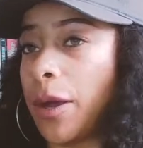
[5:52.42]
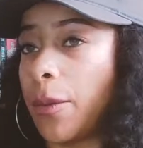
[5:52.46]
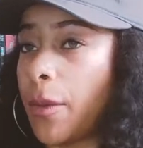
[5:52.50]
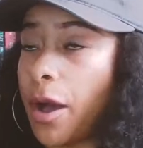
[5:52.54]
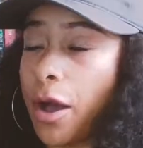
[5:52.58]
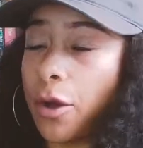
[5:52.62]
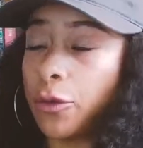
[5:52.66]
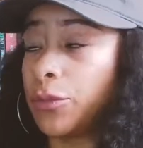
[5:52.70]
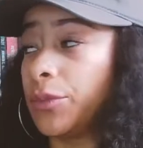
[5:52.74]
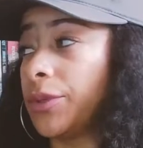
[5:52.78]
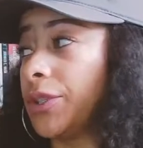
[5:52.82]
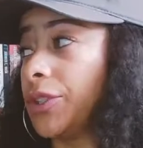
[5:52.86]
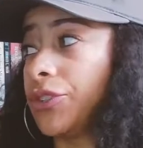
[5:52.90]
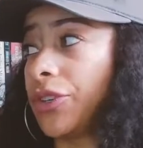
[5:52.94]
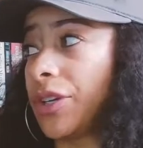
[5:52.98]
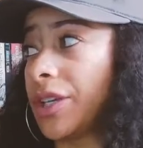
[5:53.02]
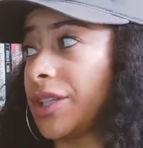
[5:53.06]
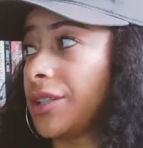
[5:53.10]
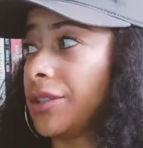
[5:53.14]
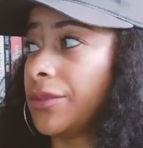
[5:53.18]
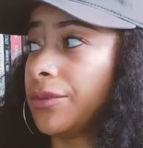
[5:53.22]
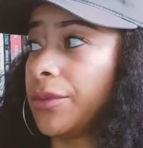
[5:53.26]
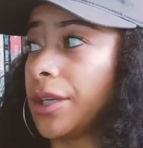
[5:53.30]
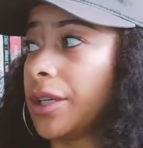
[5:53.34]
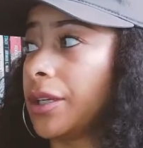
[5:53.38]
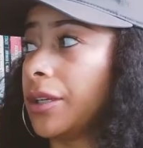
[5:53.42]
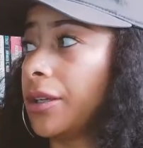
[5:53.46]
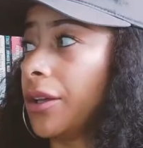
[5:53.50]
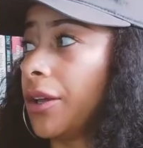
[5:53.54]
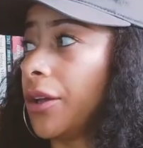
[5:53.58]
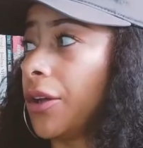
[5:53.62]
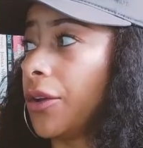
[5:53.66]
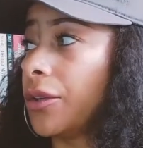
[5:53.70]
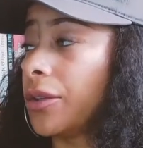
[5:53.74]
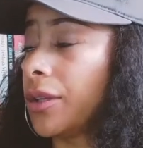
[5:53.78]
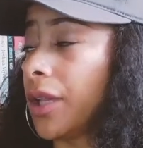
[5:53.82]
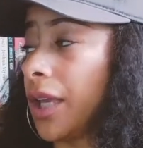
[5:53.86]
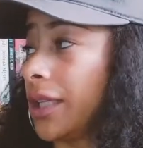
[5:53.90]
mom would be dressed and ready to
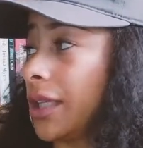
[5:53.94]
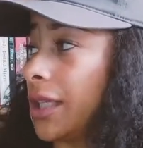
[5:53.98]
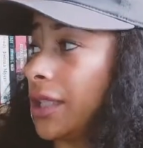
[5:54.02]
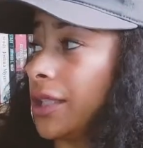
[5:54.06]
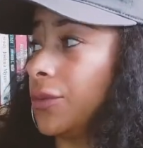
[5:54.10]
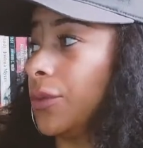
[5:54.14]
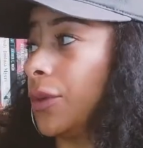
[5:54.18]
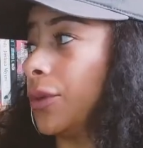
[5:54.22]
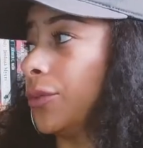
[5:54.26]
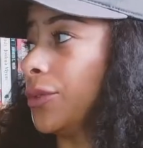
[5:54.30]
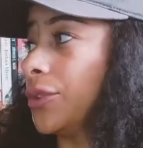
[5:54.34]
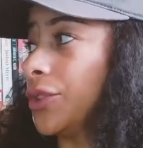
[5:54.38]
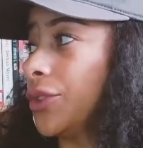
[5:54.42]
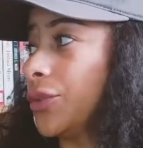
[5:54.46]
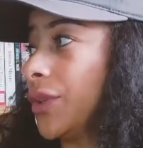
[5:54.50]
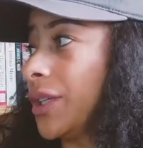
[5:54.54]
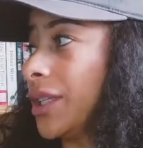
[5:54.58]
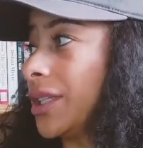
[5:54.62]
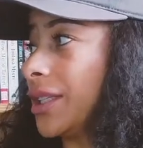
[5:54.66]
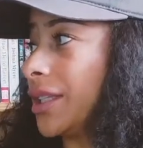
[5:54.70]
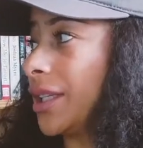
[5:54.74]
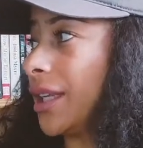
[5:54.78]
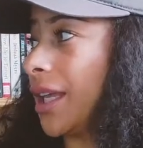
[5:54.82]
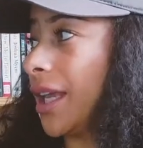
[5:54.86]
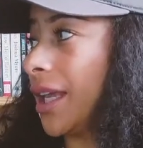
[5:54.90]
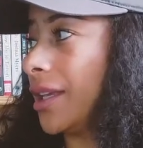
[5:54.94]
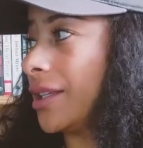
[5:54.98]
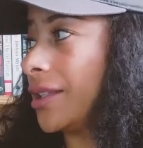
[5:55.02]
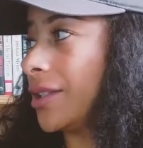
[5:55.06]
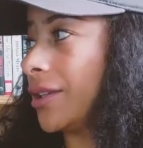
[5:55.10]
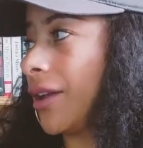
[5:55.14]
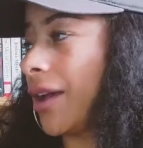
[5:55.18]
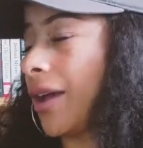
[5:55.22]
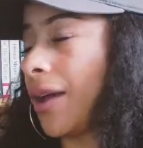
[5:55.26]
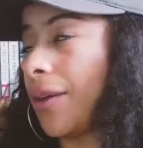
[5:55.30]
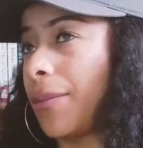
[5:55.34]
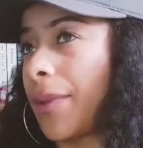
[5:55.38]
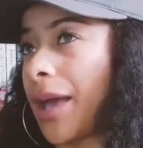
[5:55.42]
go. I'm like, this is what we're doing today. So
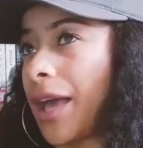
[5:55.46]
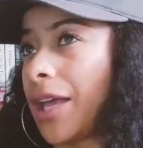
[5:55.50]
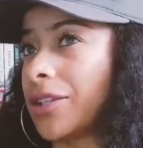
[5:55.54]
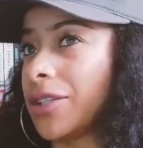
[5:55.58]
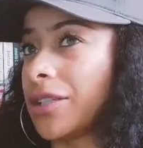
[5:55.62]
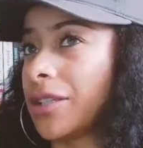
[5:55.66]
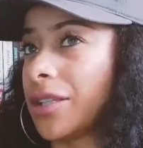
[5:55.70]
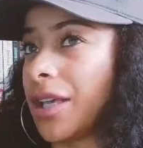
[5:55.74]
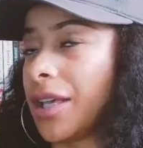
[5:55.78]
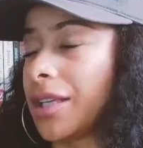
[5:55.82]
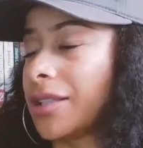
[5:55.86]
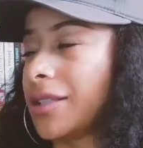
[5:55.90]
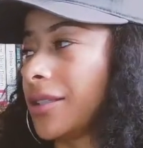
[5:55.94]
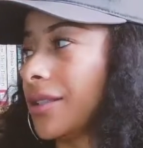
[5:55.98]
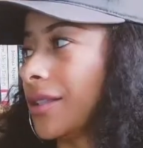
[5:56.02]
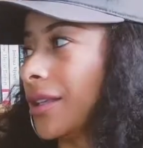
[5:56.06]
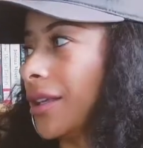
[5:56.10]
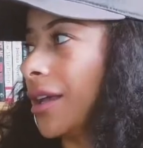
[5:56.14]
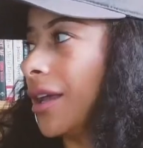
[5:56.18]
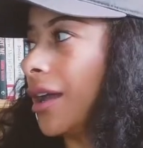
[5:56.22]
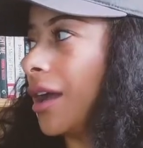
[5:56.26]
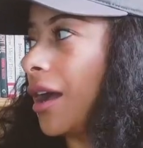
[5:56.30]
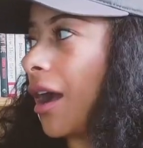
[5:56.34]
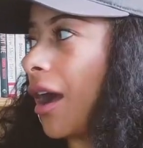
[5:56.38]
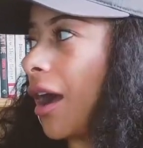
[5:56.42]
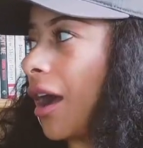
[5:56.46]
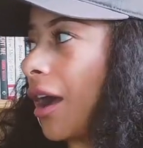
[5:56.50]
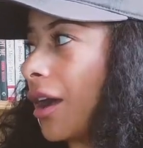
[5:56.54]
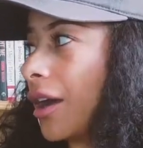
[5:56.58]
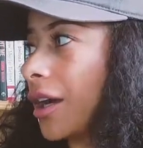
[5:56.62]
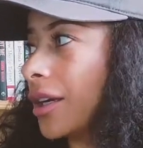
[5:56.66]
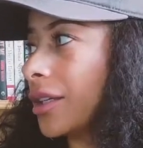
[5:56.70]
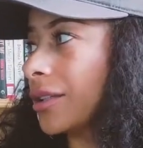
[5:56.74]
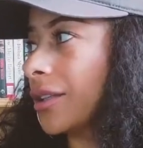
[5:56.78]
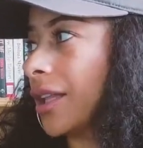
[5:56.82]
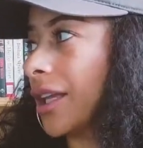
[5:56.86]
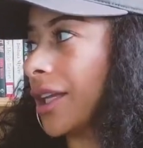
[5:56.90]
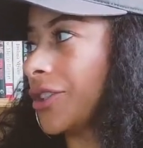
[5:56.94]
I imagine that's
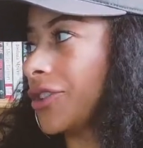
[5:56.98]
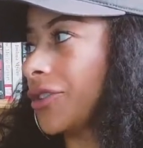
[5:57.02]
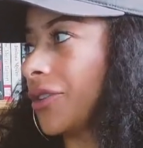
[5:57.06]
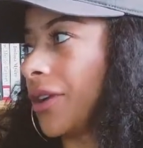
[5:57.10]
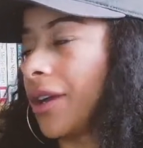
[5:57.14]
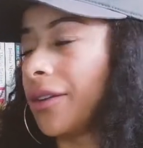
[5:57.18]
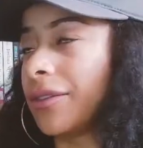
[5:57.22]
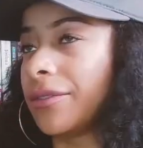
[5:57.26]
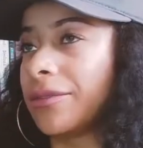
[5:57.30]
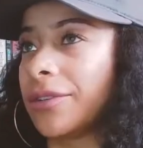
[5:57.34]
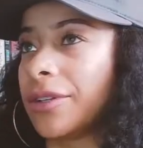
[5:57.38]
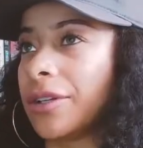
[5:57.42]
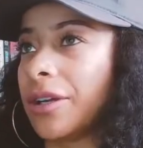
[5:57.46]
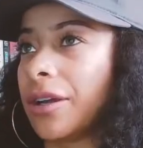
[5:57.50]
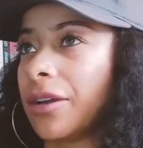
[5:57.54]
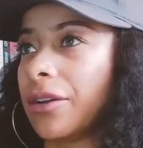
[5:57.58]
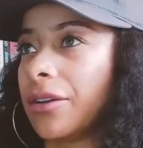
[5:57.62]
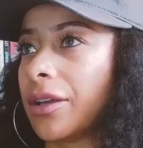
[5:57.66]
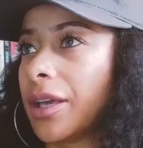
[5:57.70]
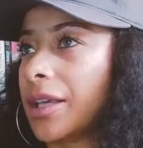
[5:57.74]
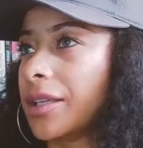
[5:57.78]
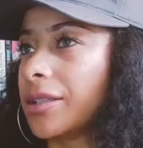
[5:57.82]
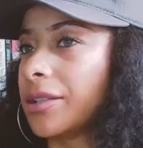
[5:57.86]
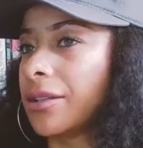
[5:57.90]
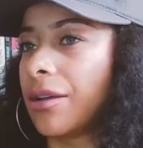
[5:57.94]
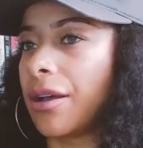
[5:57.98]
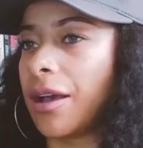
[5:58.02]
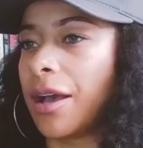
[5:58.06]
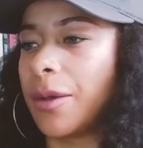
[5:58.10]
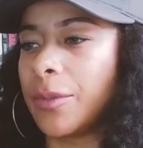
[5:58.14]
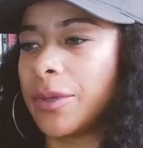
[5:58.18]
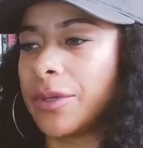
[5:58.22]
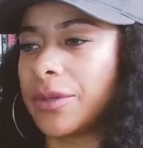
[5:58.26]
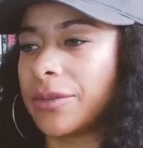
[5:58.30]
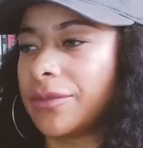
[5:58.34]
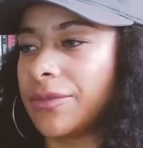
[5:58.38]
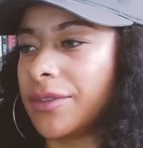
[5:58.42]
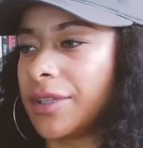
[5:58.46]
hard, like trying to figure out, okay, so how I'm
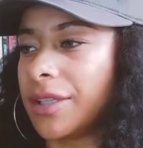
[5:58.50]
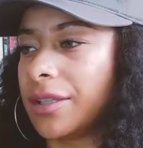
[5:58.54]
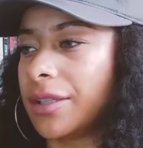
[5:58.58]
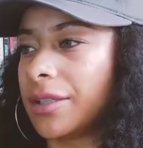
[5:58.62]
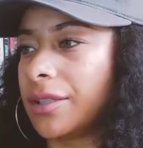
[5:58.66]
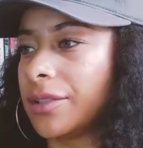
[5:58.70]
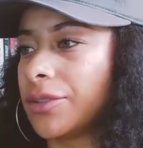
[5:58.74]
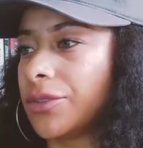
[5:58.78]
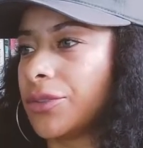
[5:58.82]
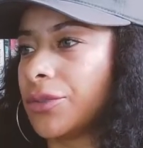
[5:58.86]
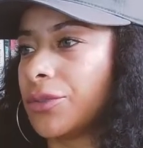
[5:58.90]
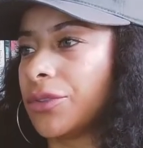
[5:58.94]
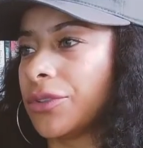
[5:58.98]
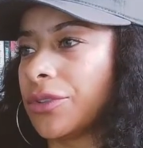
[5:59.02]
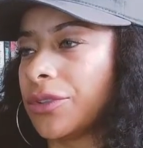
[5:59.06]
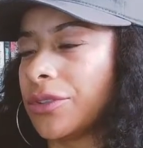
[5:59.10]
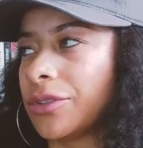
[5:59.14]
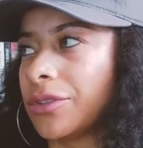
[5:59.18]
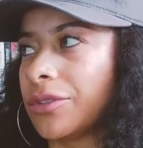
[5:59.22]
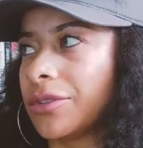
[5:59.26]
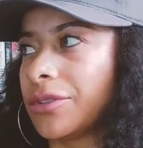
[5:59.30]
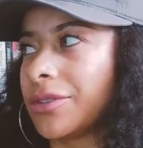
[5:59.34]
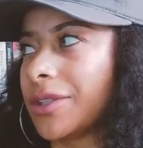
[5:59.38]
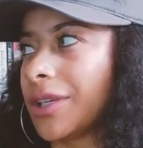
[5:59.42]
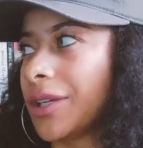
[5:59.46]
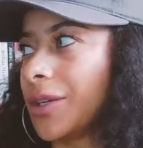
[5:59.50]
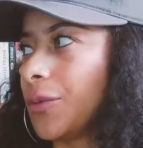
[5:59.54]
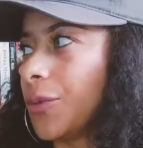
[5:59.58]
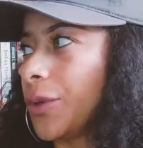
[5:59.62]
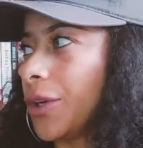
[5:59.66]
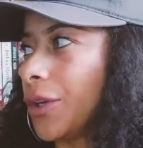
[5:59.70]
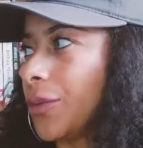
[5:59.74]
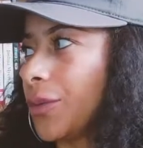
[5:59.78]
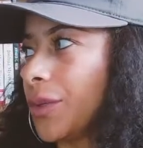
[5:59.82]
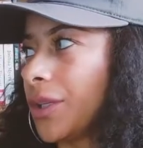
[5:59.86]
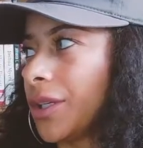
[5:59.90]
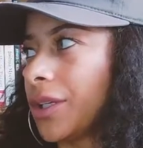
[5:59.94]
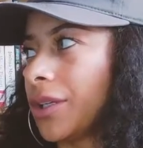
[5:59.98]
going to feed these 2 girls? Like,
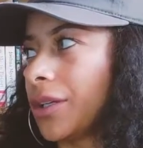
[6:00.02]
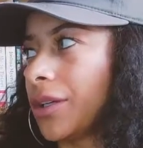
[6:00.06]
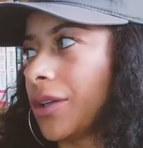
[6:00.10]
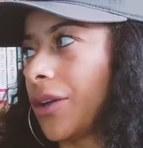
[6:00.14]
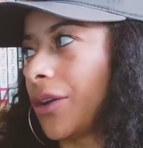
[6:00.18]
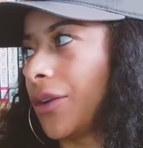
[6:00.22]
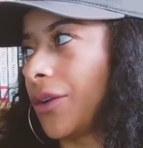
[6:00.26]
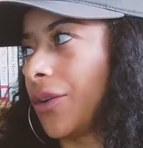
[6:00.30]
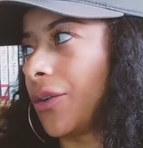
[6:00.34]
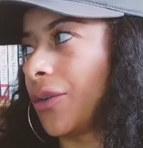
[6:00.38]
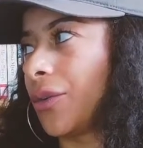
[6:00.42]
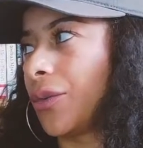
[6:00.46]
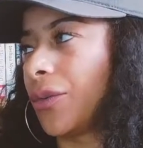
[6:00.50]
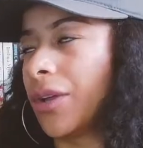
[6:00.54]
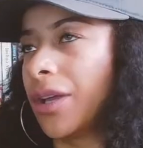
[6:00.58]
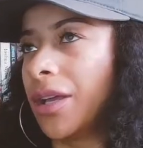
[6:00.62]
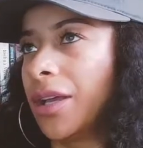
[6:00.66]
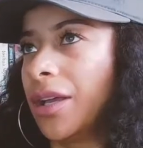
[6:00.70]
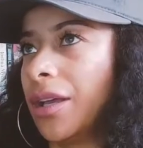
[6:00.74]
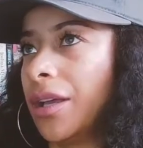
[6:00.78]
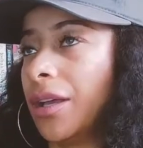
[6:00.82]
where are we going to go?